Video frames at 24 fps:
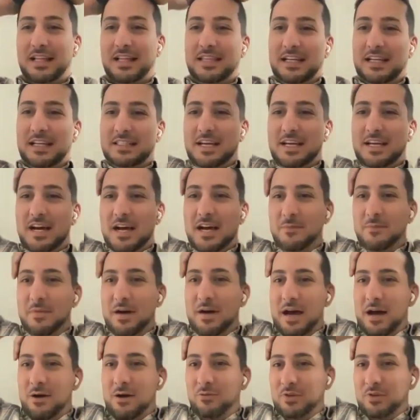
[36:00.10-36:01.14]
at that
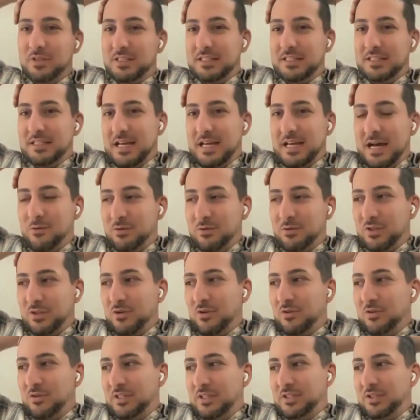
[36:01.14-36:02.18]
time, I was
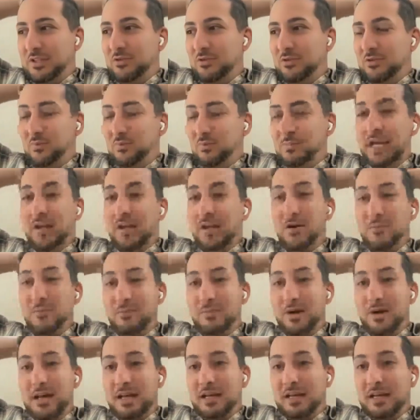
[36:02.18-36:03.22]
going to pick up
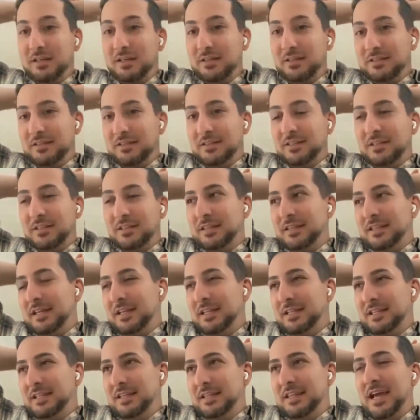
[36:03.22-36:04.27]
my
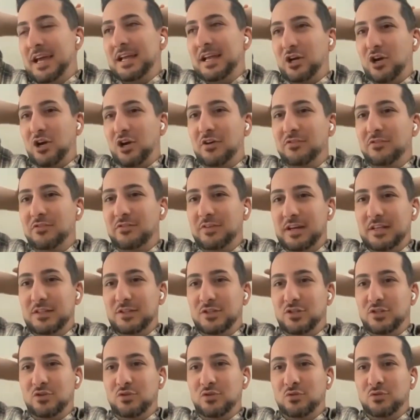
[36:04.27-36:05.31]
then
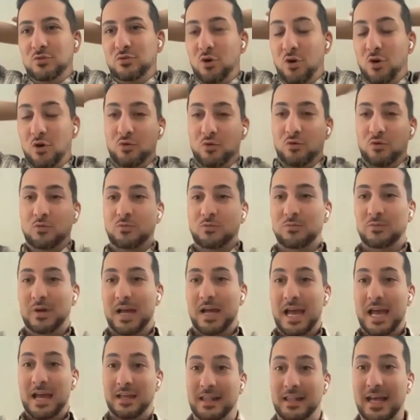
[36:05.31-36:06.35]
girlfriend to go to
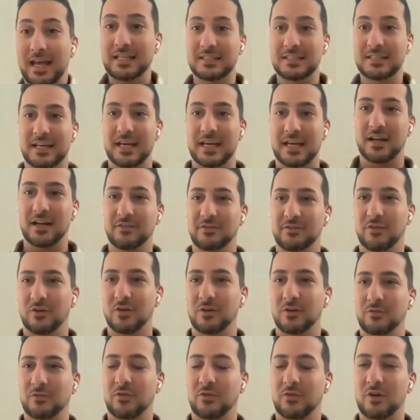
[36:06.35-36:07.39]
LA together
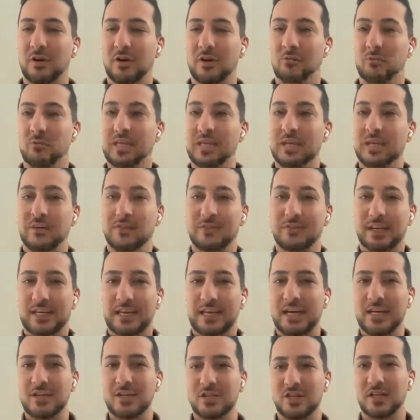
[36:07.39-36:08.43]
for a week of
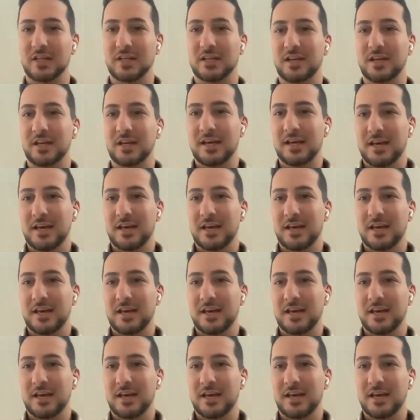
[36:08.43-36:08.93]
vacation.